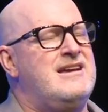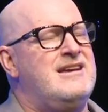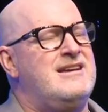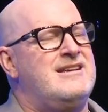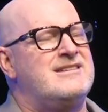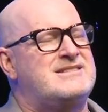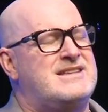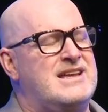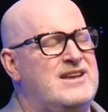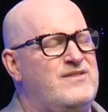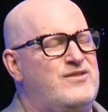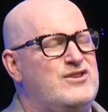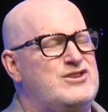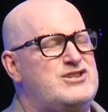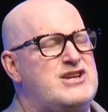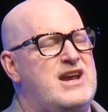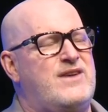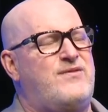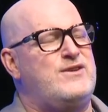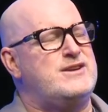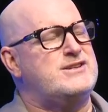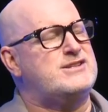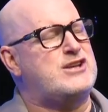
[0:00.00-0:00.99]
Stephen
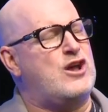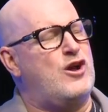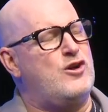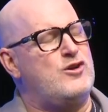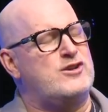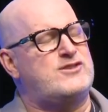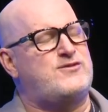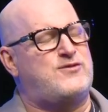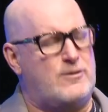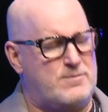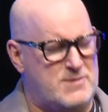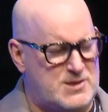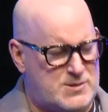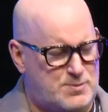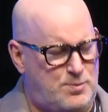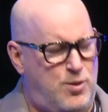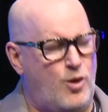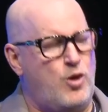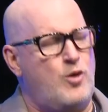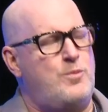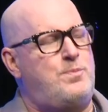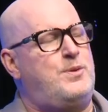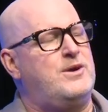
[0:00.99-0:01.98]
Jeffreys goes from his
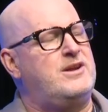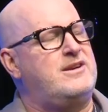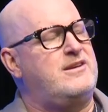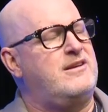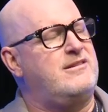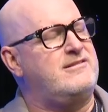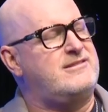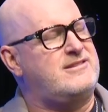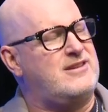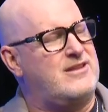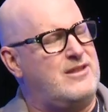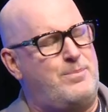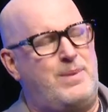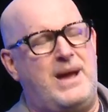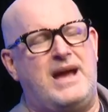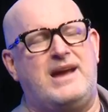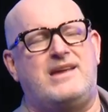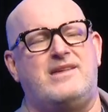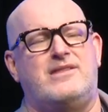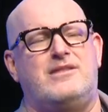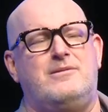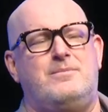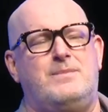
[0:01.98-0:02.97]
pulpit to the
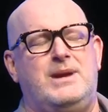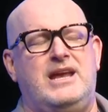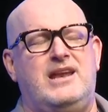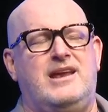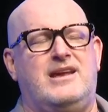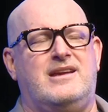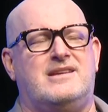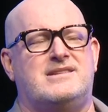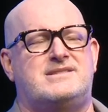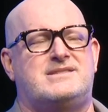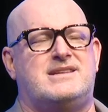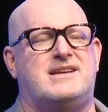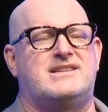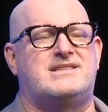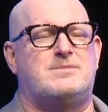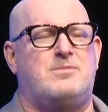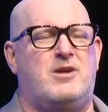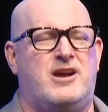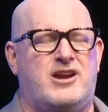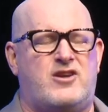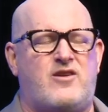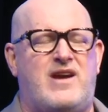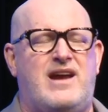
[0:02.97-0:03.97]
back of the meeting and says to
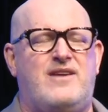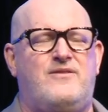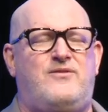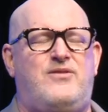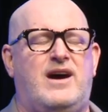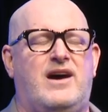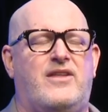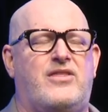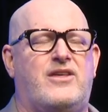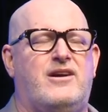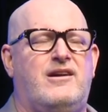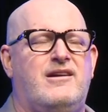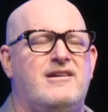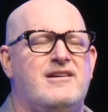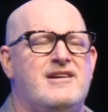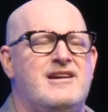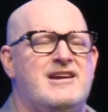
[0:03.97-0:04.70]
my grandfather,